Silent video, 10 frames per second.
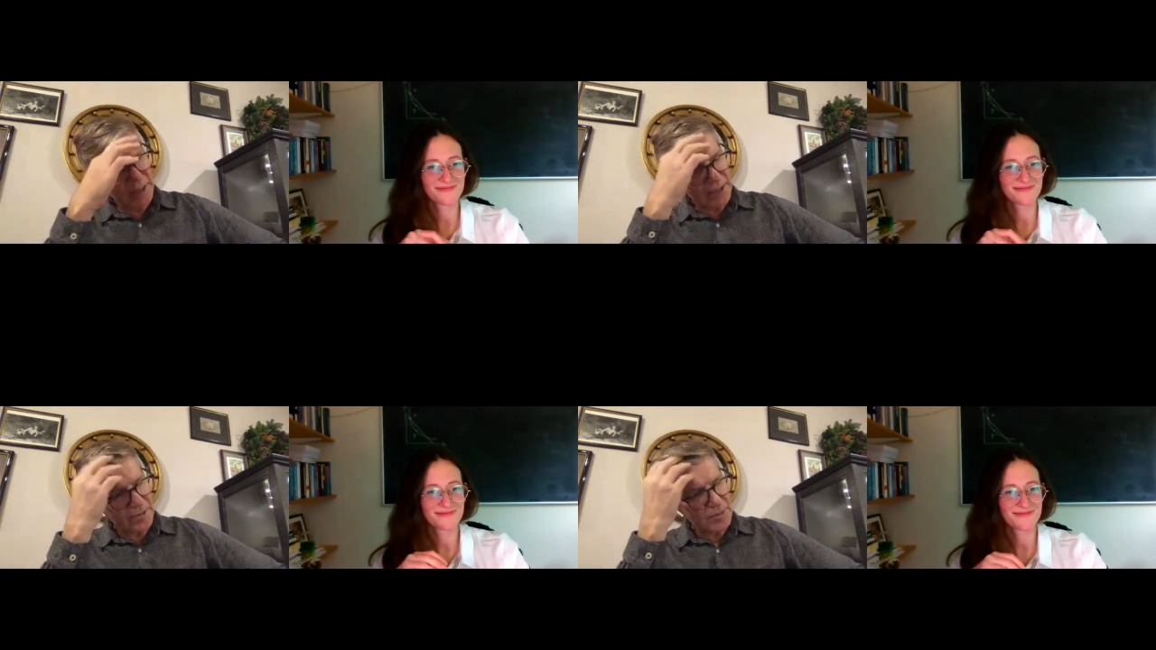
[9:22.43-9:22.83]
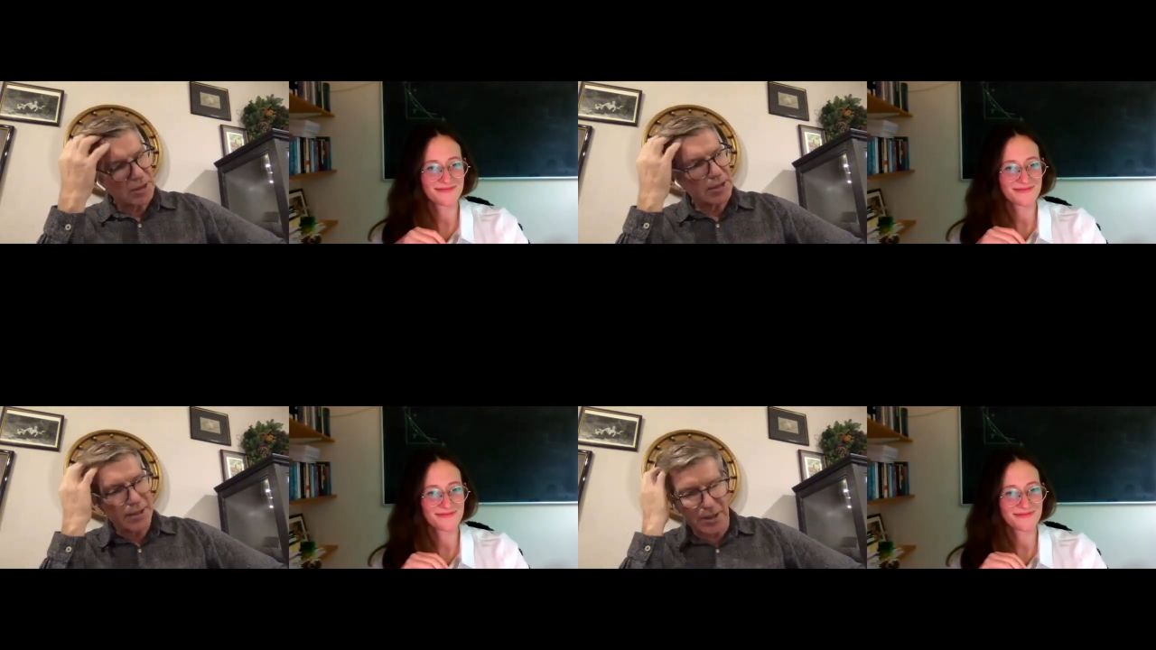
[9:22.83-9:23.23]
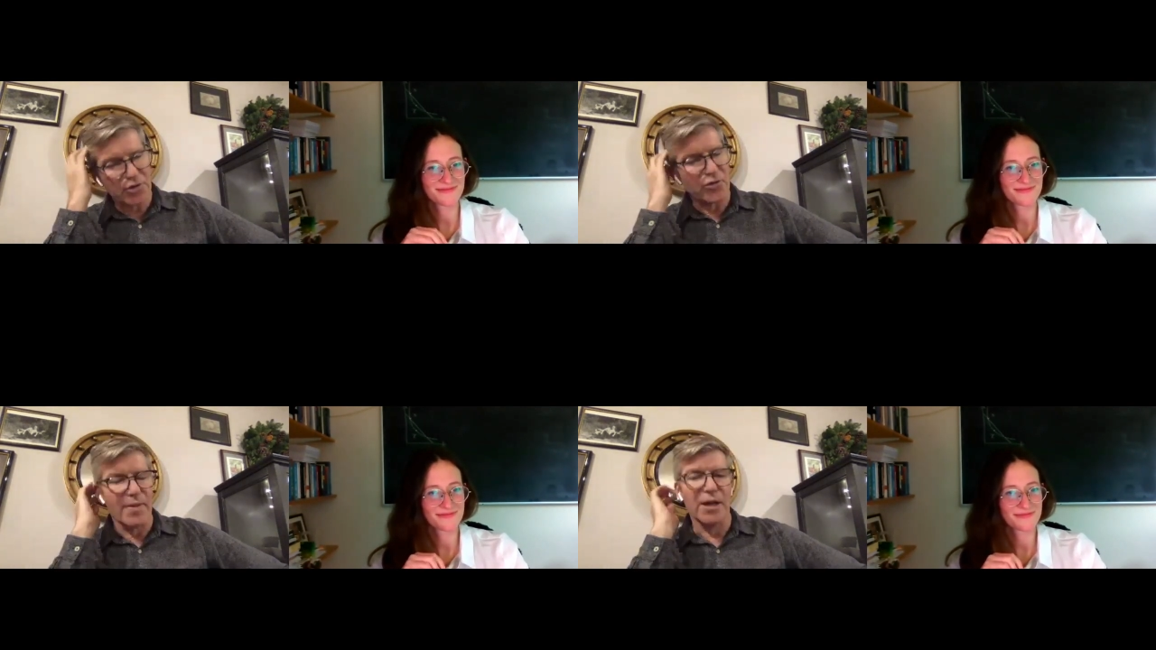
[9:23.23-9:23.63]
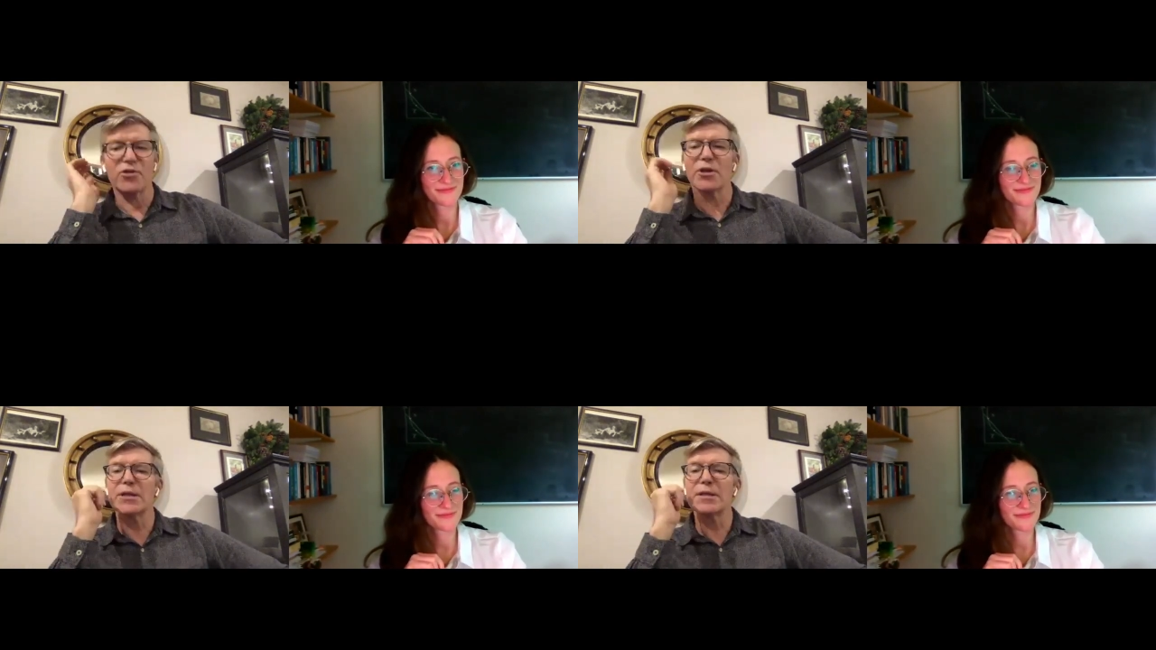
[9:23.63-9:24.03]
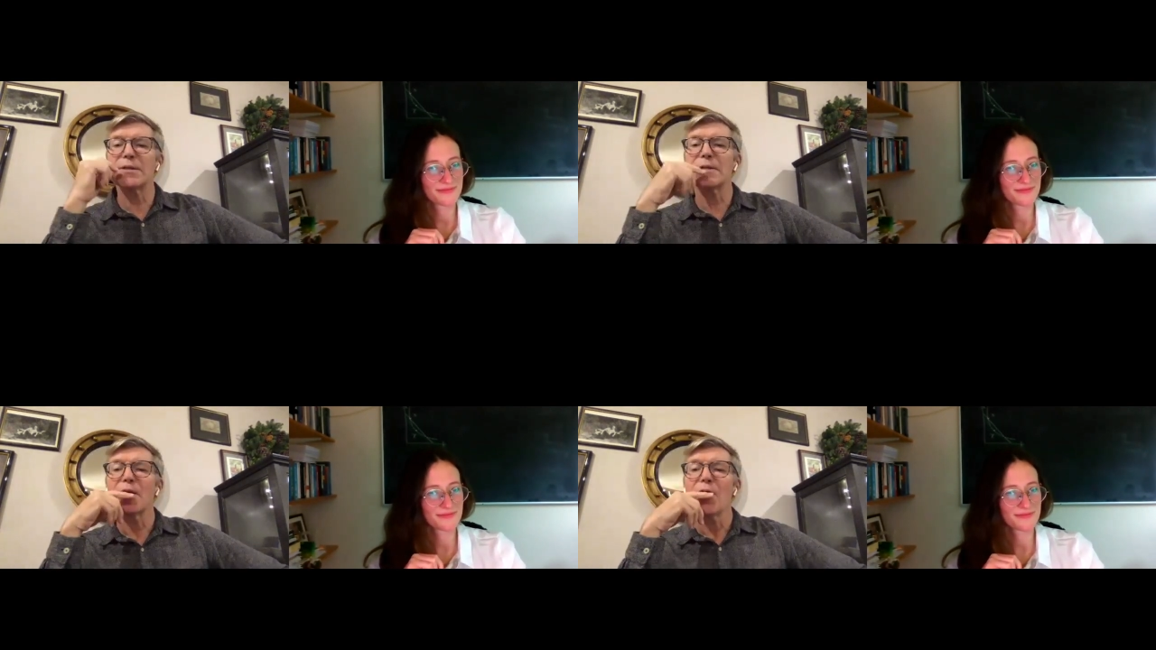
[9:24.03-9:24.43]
Speaker 1: it comes to the sensory imaginings,